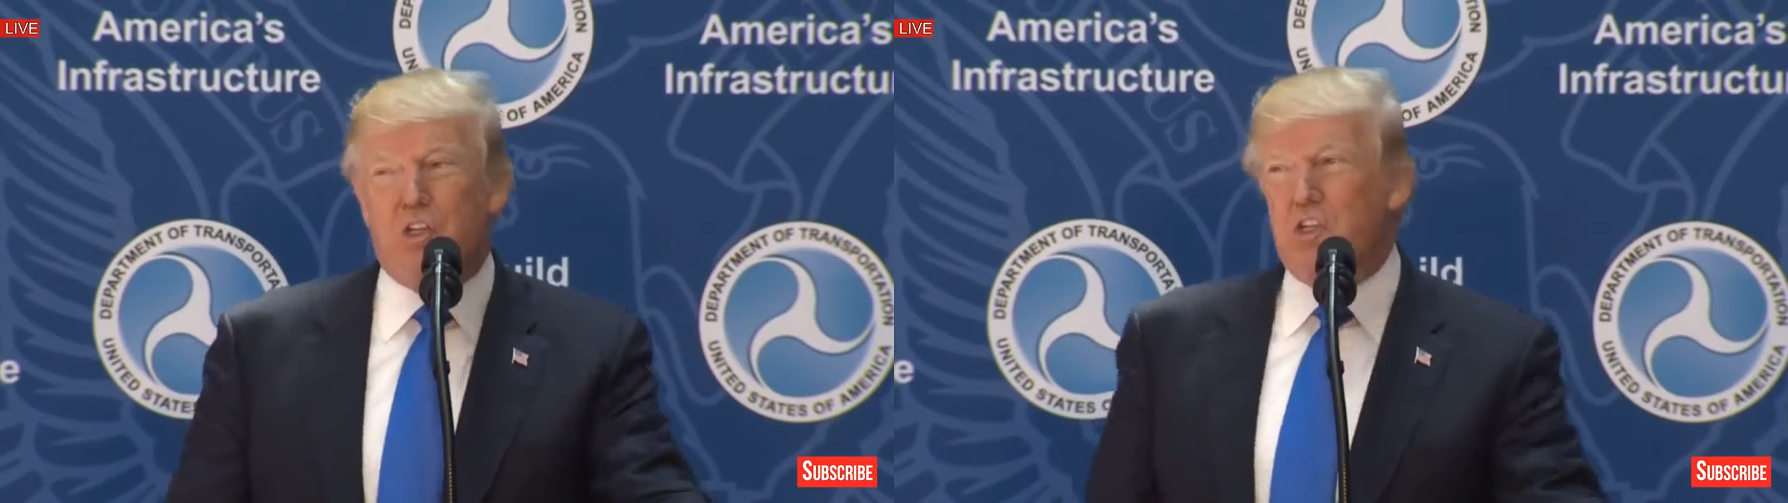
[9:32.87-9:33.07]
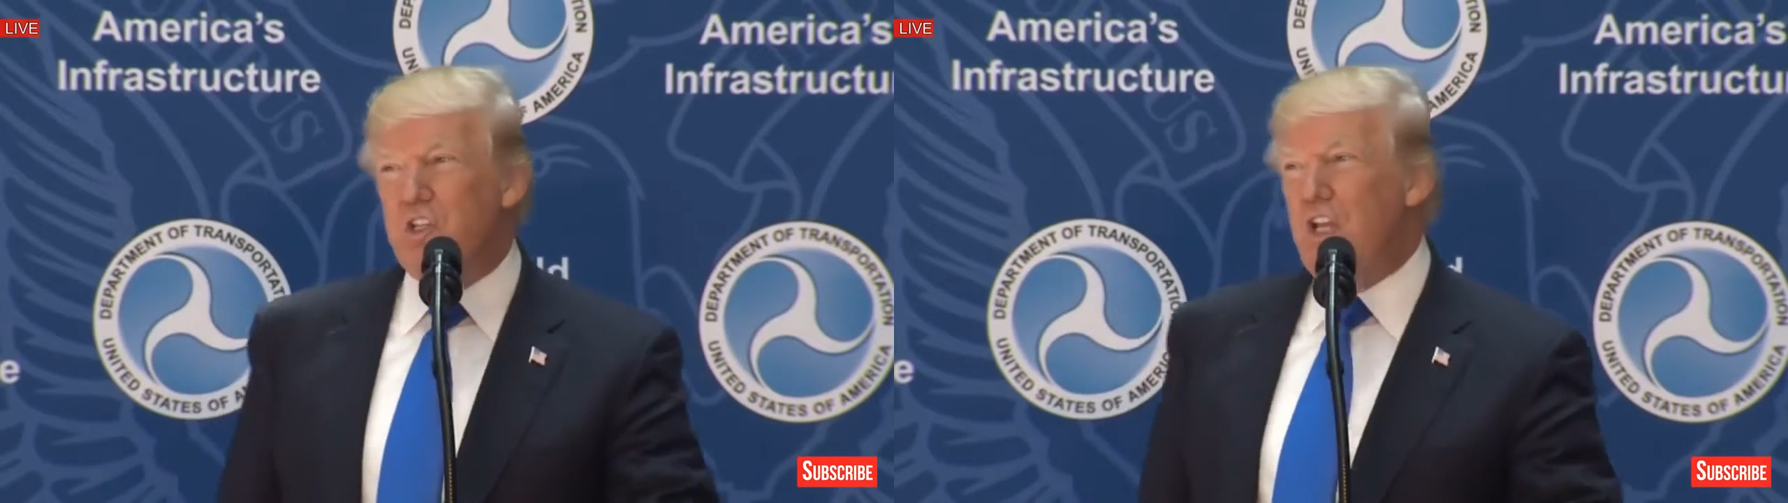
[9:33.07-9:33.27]

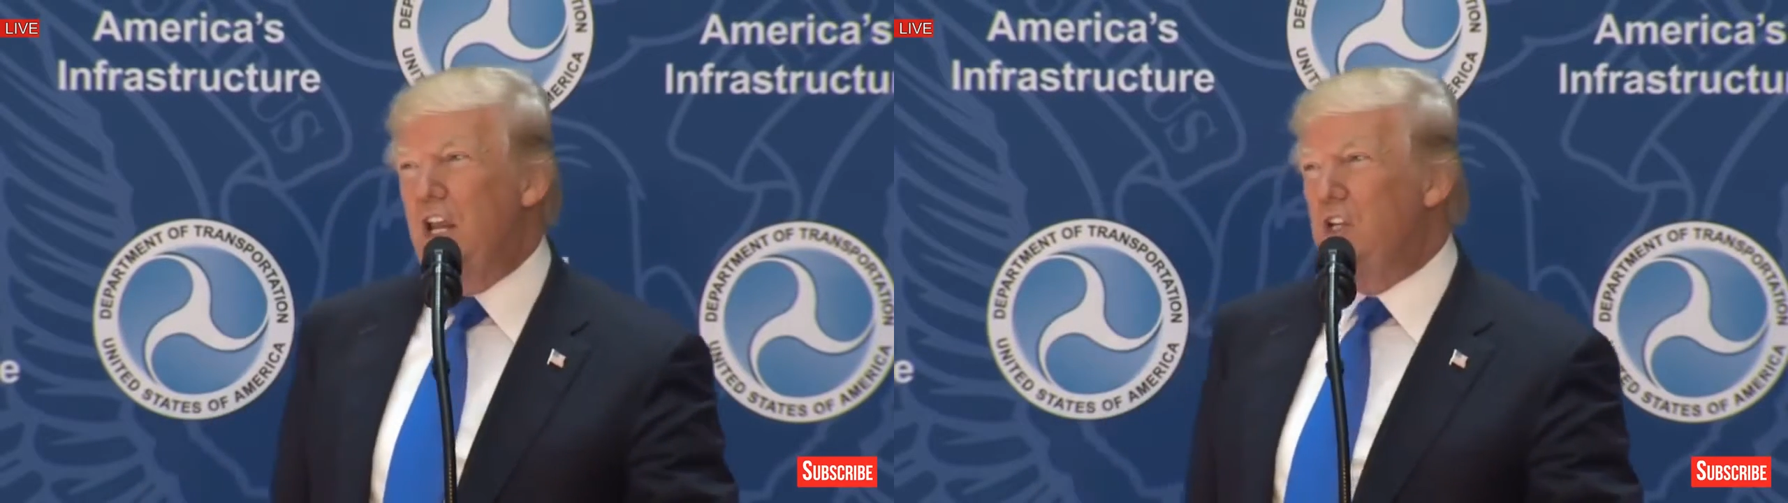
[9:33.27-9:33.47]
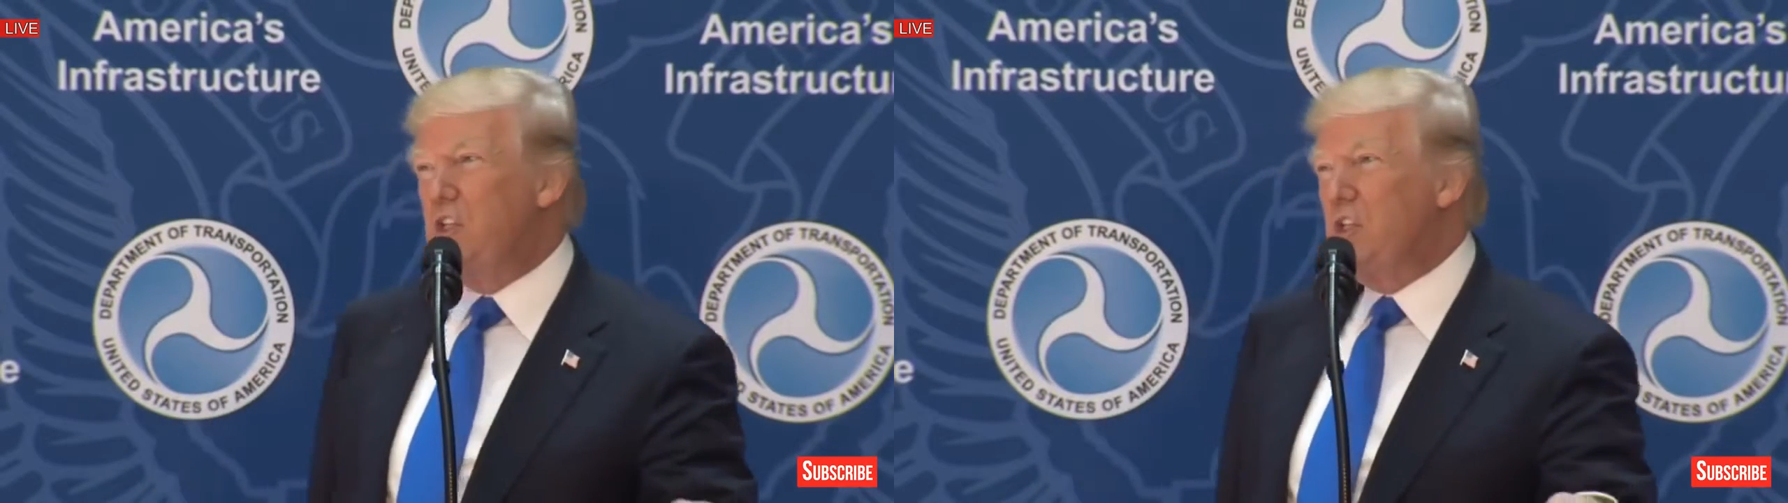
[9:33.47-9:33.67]
and
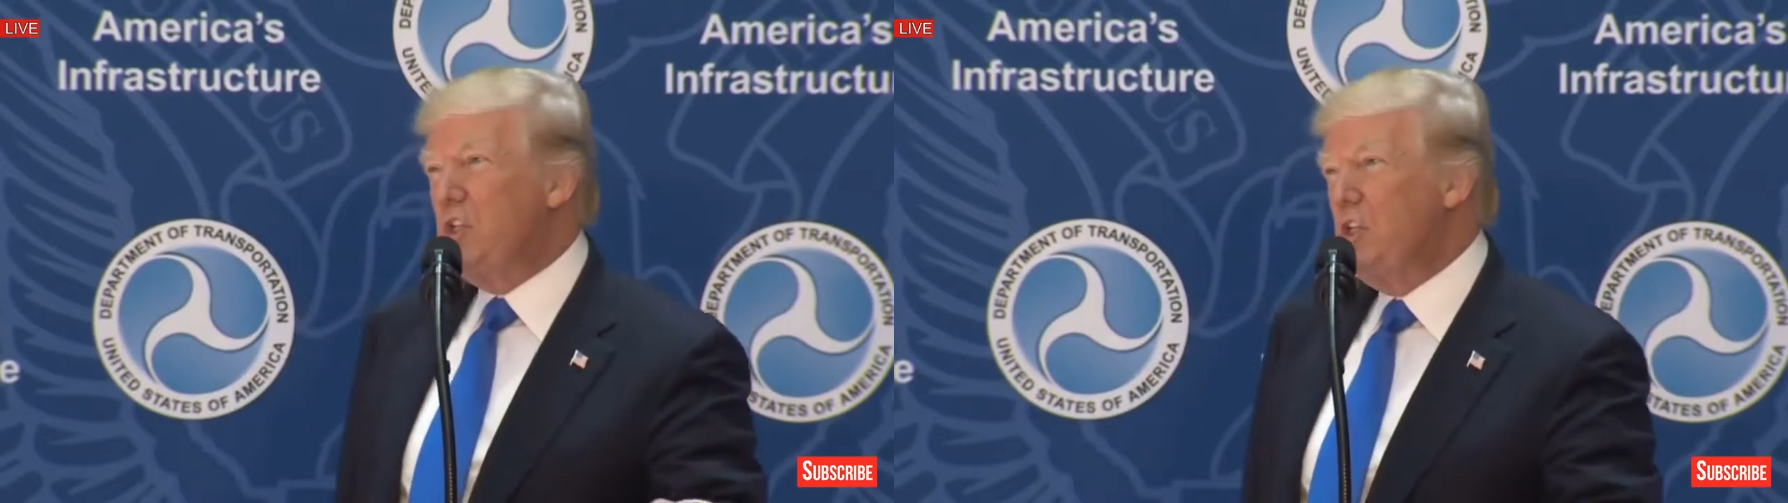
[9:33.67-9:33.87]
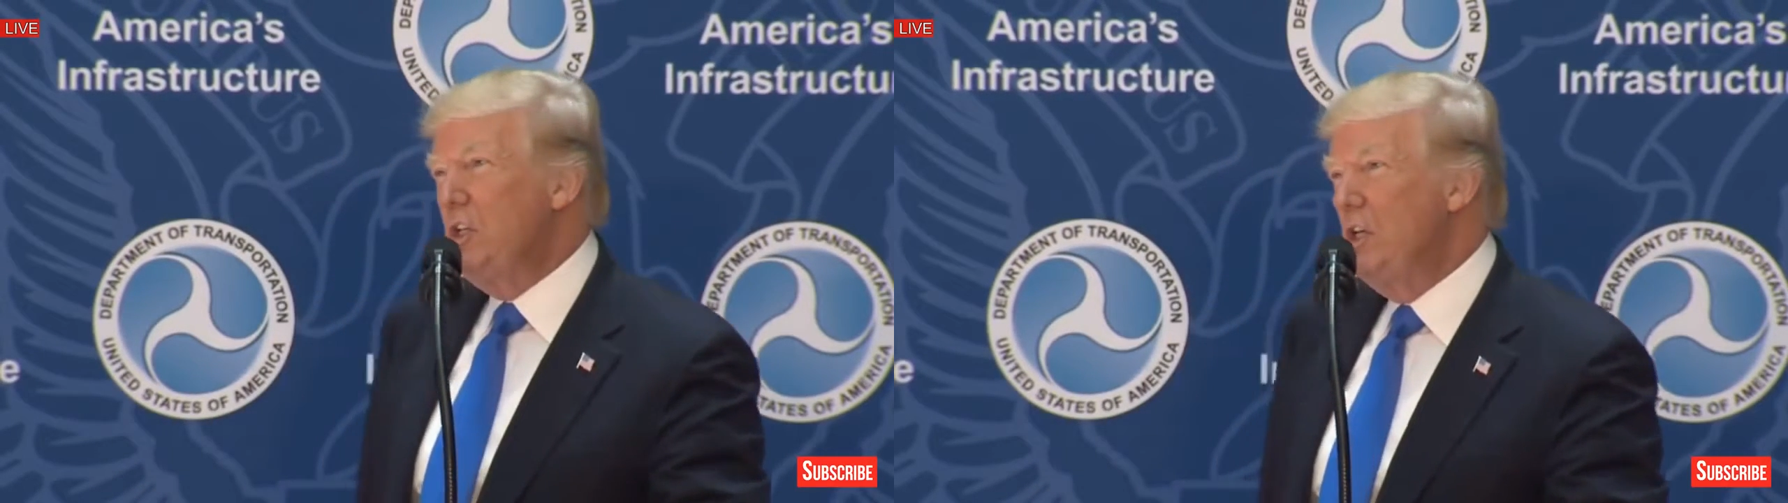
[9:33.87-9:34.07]
states